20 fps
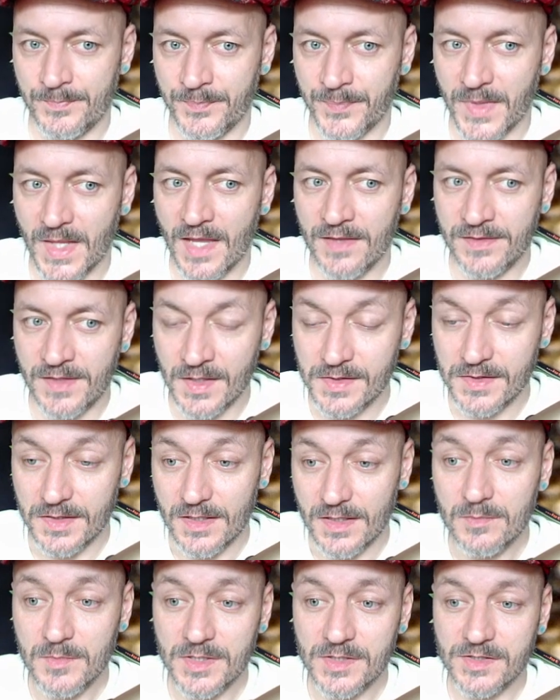And this
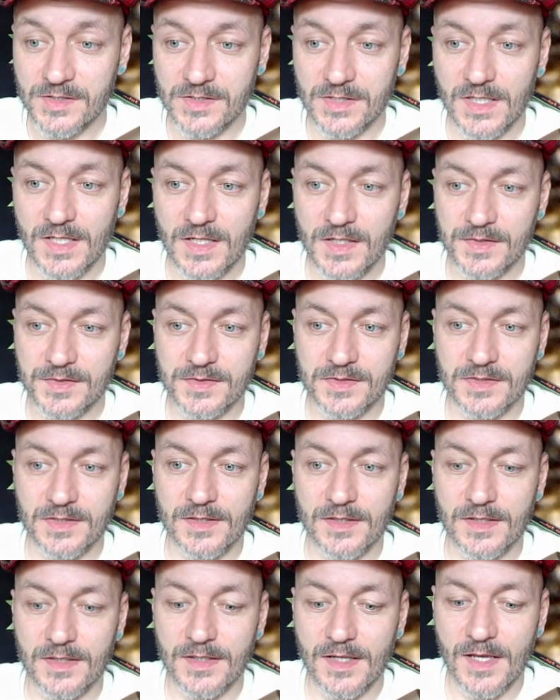image is
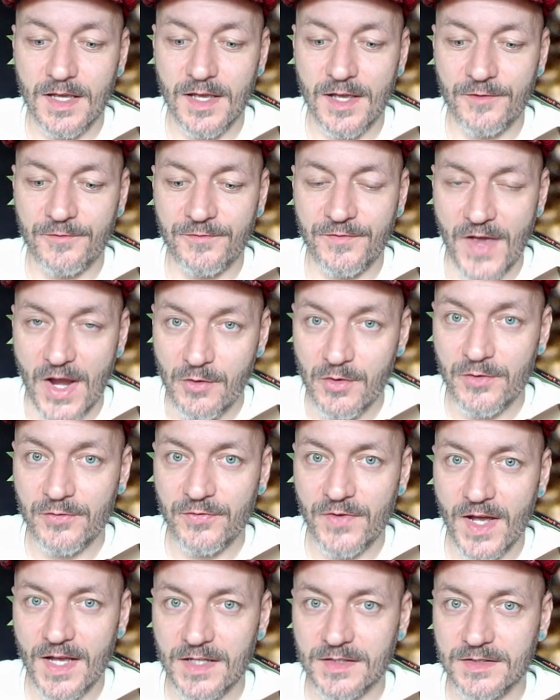a
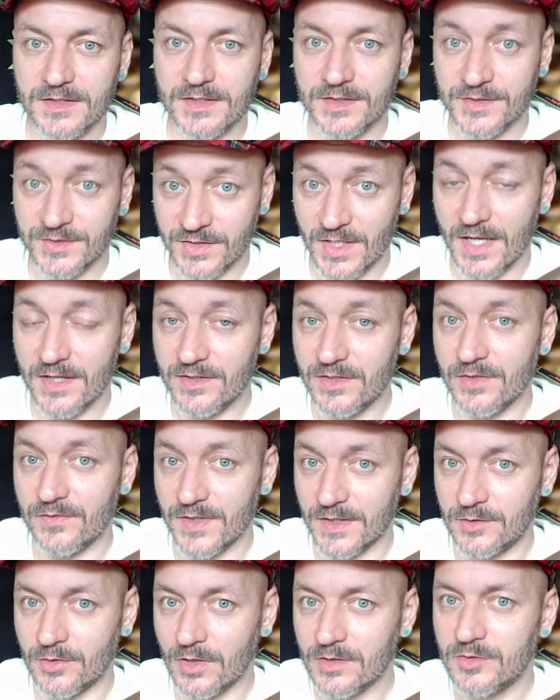verified
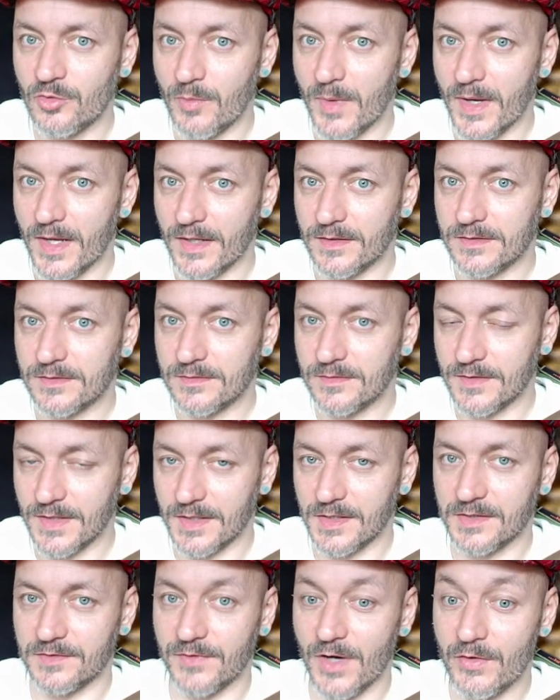scientific document. That
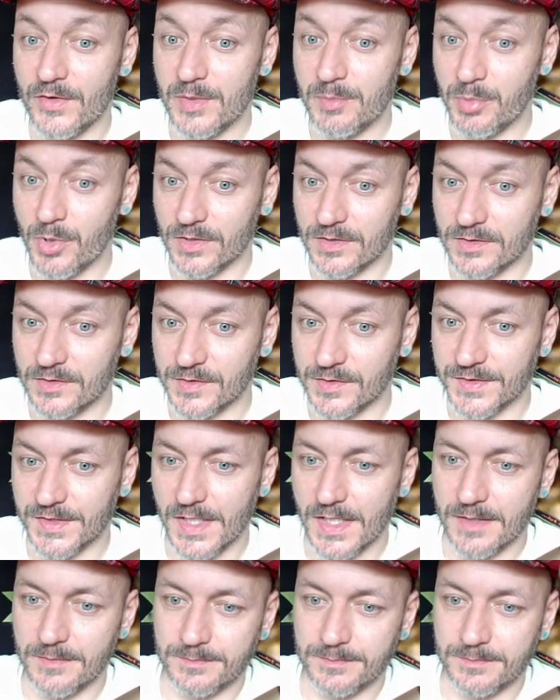is very important to say.